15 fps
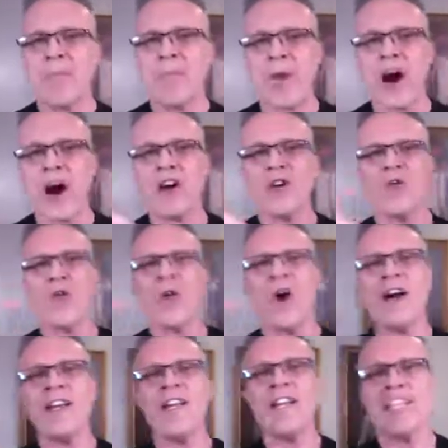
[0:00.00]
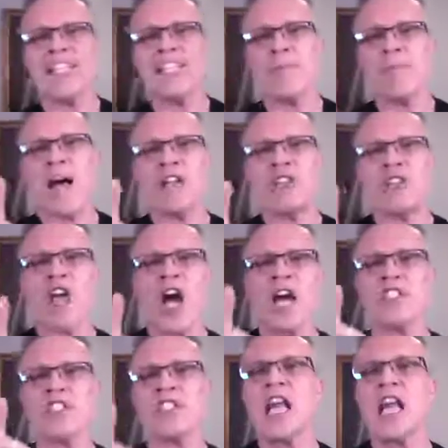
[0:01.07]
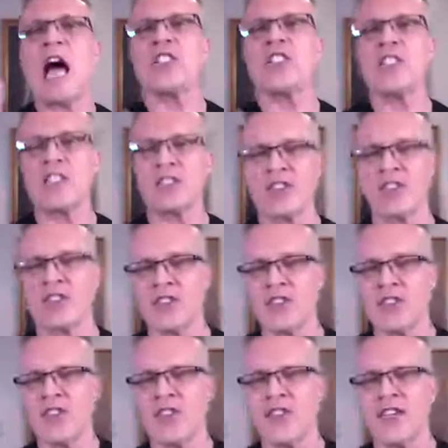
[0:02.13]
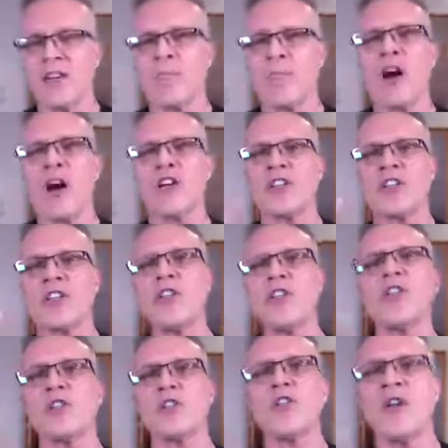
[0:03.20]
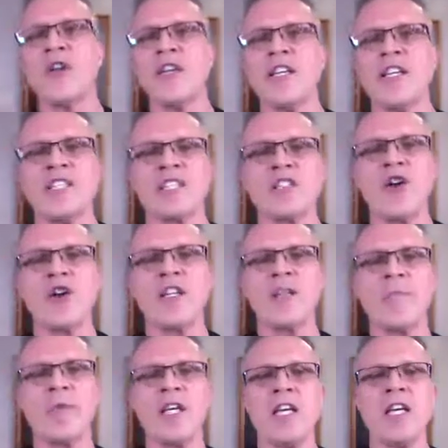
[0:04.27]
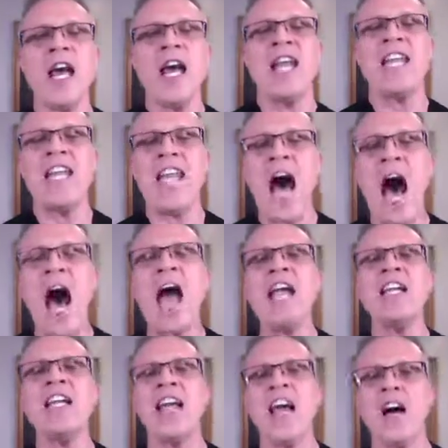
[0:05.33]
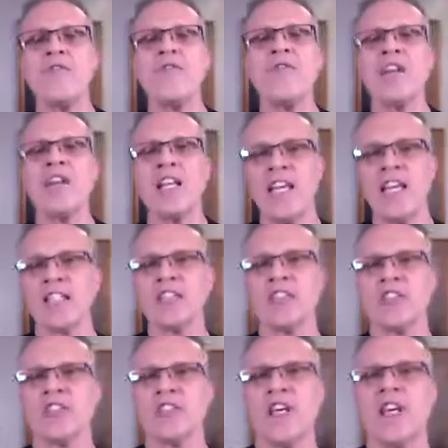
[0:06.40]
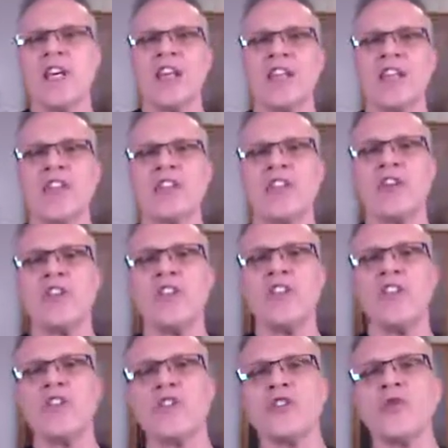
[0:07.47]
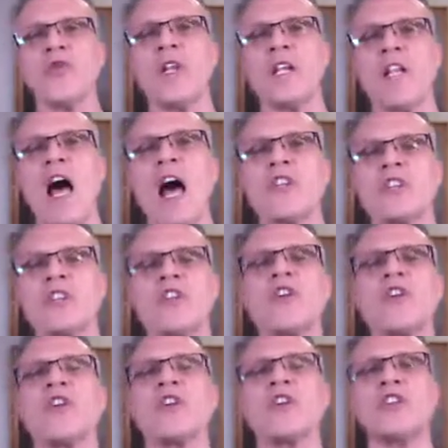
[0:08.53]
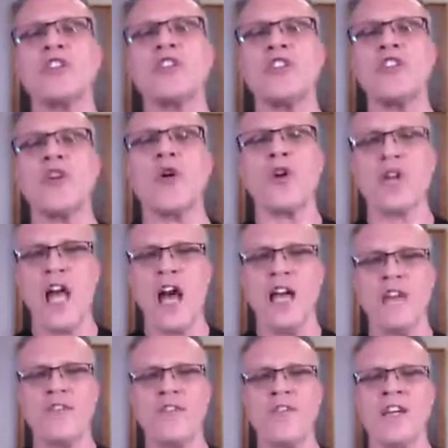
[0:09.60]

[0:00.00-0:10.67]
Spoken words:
Part one is about John's losses. Part two is going to be 9 helpful hints that you can use when loss occurs in your life.